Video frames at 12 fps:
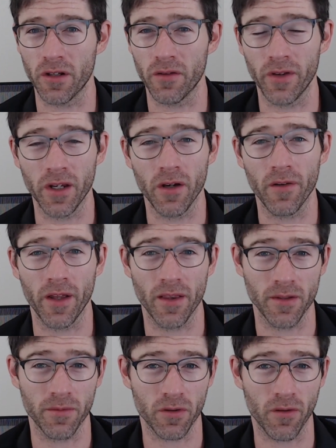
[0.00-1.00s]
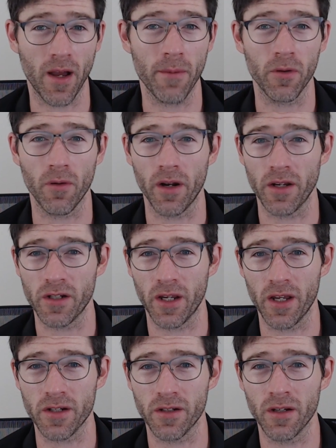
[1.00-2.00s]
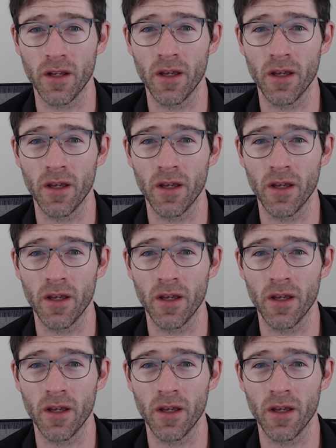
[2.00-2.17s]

the video and subscribe to Quad Education.